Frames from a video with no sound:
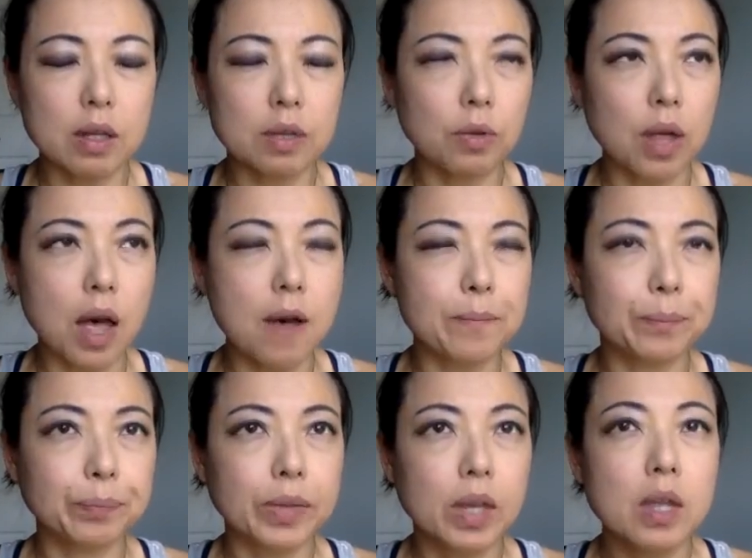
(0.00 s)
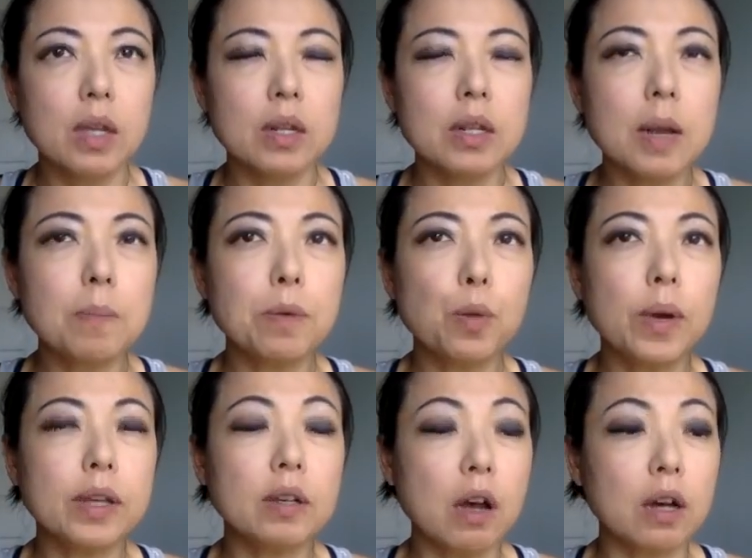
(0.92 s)
um, number one
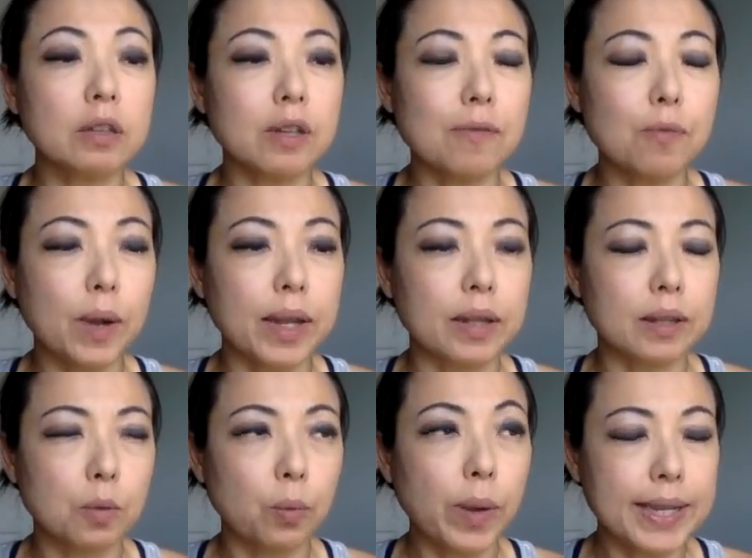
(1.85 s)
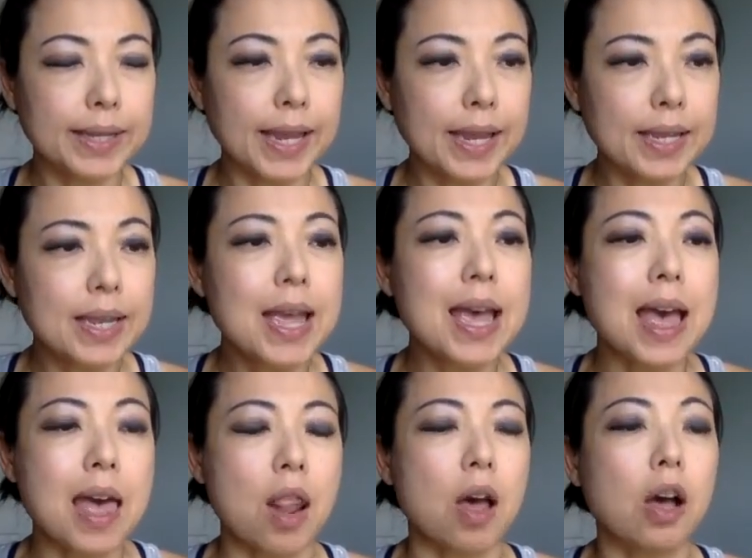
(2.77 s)
cause of weight gain, and
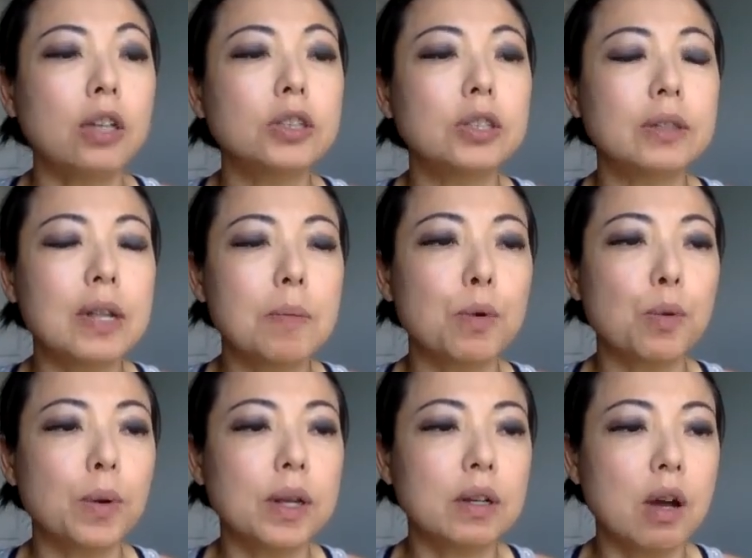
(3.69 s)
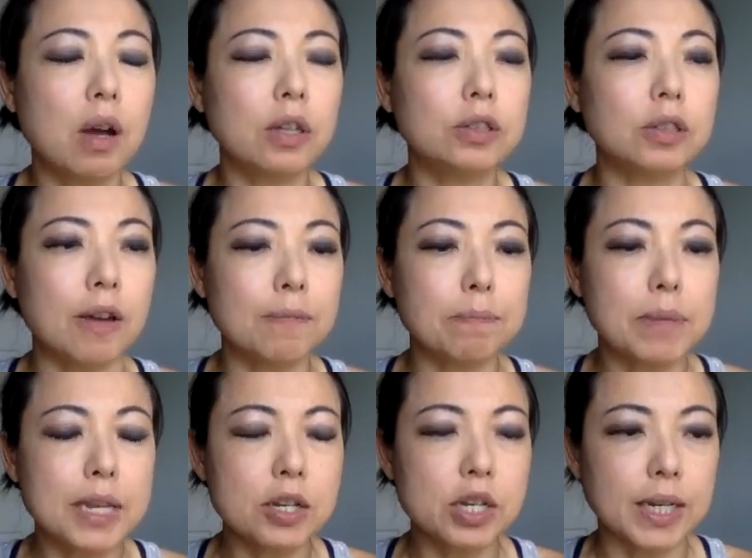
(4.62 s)
also number one cause of
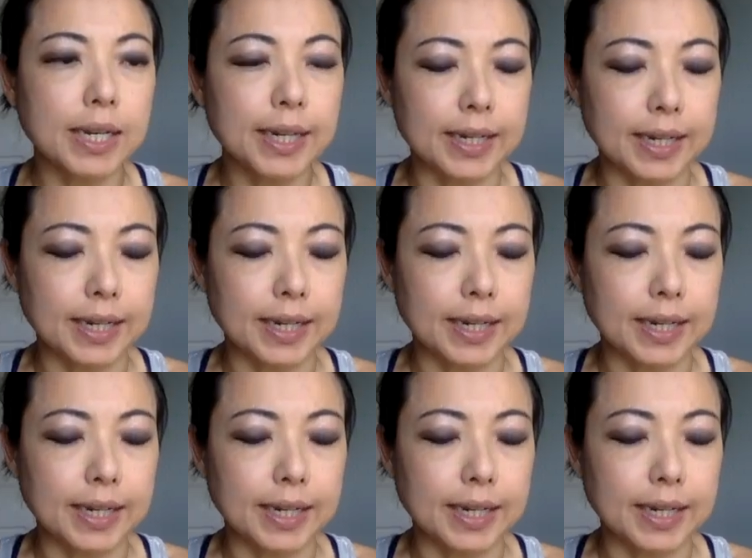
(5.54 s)
binge eating.